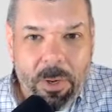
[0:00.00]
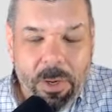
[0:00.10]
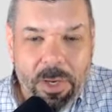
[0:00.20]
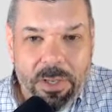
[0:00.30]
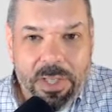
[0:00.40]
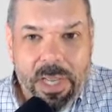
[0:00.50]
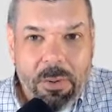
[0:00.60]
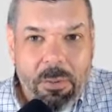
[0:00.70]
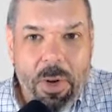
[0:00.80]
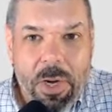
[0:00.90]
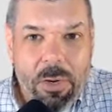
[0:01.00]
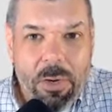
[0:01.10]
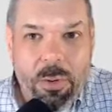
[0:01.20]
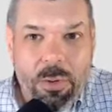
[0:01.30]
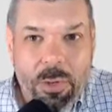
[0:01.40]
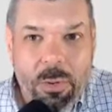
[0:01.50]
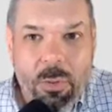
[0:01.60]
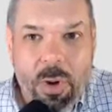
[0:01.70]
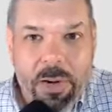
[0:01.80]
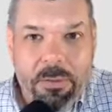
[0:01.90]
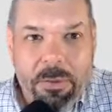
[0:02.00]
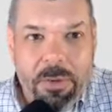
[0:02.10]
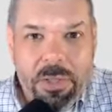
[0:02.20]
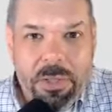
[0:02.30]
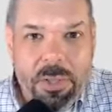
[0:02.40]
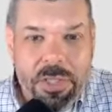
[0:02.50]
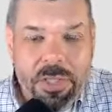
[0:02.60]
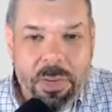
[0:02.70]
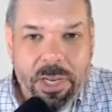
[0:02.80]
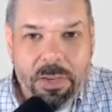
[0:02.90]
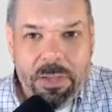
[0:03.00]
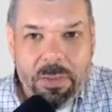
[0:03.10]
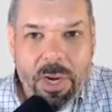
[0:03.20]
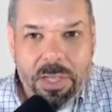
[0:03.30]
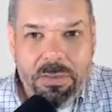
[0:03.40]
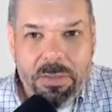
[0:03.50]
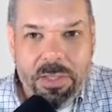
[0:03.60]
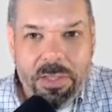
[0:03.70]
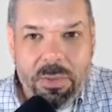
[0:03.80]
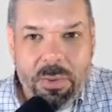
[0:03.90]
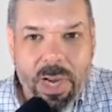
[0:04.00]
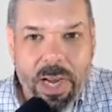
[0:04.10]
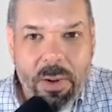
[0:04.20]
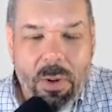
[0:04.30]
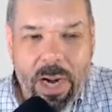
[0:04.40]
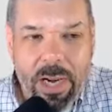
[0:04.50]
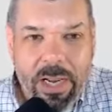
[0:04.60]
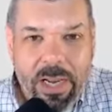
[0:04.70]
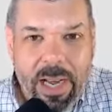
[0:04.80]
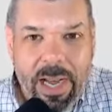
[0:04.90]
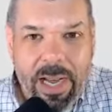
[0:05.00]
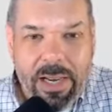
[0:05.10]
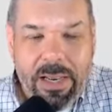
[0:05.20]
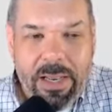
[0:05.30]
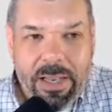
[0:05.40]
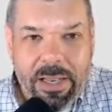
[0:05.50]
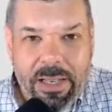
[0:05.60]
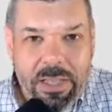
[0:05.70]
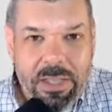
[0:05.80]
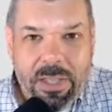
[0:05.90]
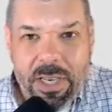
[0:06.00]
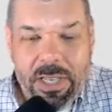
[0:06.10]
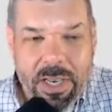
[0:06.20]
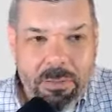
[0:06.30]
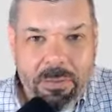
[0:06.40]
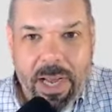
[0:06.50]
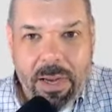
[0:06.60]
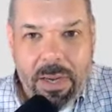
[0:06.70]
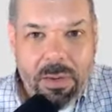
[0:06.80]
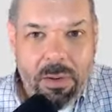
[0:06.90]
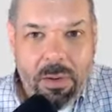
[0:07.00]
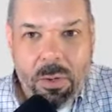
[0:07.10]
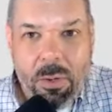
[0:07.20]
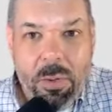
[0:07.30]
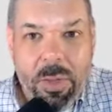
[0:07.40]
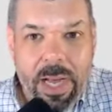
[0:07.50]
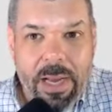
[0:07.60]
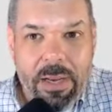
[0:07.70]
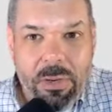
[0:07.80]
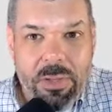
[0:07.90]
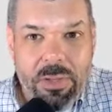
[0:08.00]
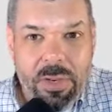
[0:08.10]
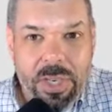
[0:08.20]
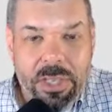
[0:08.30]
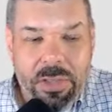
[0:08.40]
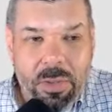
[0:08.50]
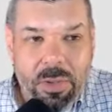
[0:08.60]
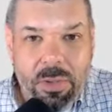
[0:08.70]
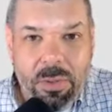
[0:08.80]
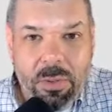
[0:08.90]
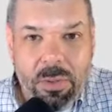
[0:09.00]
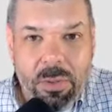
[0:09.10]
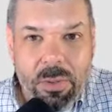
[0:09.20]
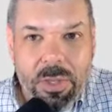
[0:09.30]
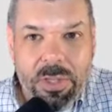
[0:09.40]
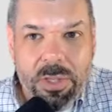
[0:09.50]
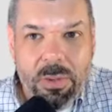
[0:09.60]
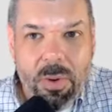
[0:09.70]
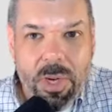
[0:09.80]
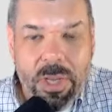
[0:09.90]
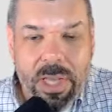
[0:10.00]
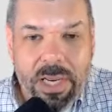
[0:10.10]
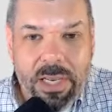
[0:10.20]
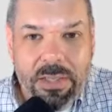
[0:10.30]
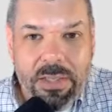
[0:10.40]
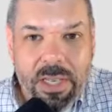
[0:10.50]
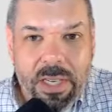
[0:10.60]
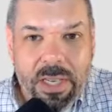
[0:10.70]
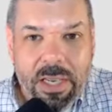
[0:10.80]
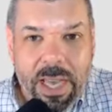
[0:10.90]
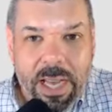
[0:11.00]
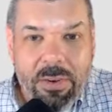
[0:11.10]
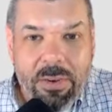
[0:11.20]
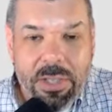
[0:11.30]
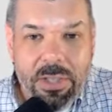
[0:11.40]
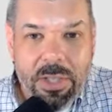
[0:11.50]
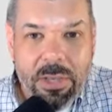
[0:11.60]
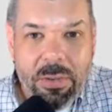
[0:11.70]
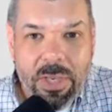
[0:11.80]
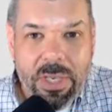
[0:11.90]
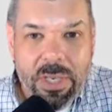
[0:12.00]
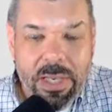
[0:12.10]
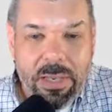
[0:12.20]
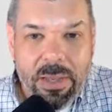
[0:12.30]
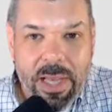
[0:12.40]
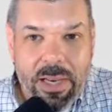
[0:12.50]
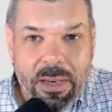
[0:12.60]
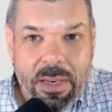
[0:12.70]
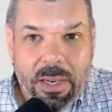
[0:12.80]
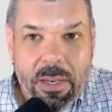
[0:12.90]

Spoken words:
going to say what you want versus what somebody else wants versus what I want, and it needs to identify who that user is, or who is the one that it's catering to, and it then,